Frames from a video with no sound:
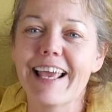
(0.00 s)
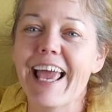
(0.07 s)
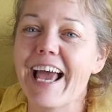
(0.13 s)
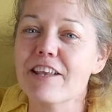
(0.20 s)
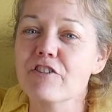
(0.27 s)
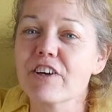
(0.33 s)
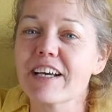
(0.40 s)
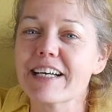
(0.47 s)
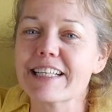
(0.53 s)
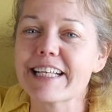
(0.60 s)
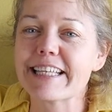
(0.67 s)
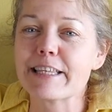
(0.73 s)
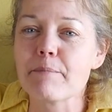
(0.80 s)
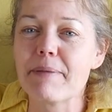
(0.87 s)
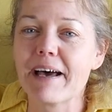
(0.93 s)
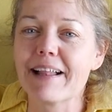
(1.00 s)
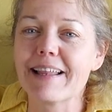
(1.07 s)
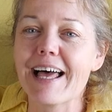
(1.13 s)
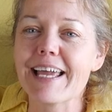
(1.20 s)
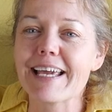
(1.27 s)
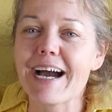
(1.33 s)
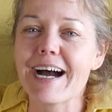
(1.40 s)
and you can click the bell
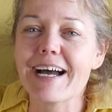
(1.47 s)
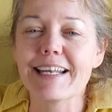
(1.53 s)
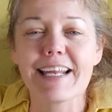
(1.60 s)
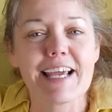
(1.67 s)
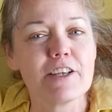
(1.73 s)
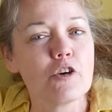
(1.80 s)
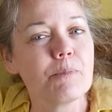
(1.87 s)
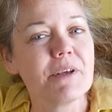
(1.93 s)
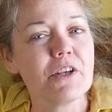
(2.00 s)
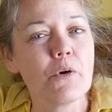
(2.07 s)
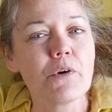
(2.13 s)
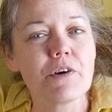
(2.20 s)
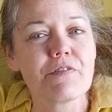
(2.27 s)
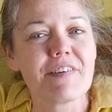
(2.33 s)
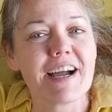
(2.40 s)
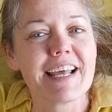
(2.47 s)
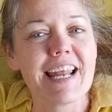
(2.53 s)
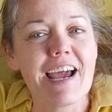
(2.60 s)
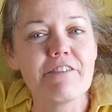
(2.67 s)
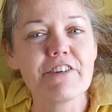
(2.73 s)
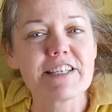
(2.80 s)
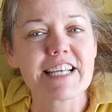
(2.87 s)
icon and you'll be notified
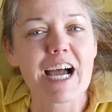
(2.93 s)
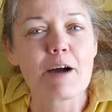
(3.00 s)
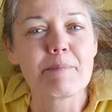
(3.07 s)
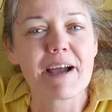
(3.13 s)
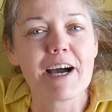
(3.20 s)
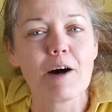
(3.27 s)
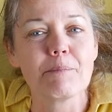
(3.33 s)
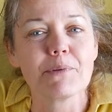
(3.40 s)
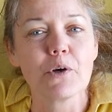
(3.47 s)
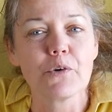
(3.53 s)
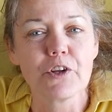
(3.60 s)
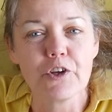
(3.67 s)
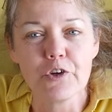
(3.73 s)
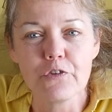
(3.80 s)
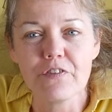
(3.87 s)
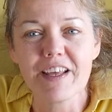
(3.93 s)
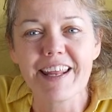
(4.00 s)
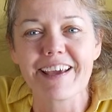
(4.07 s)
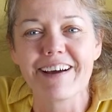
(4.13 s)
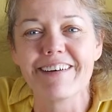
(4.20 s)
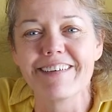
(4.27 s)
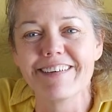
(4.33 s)
every time I upload a new
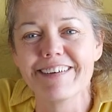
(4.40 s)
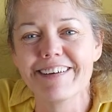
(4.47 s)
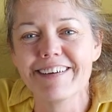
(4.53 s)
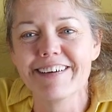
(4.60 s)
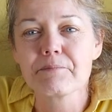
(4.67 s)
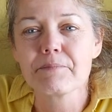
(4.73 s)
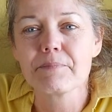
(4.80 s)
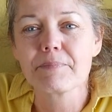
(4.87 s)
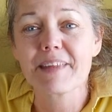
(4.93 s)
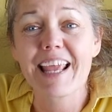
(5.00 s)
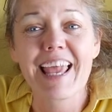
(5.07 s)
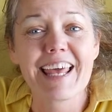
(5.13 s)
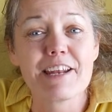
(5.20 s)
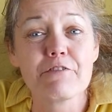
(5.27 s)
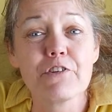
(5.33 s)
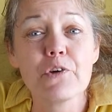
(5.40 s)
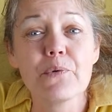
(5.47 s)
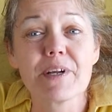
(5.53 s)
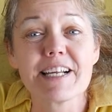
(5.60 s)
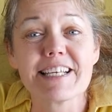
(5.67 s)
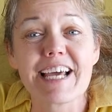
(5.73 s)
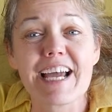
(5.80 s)
video. And if you
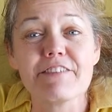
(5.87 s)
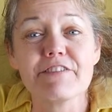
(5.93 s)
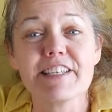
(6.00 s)
want to dive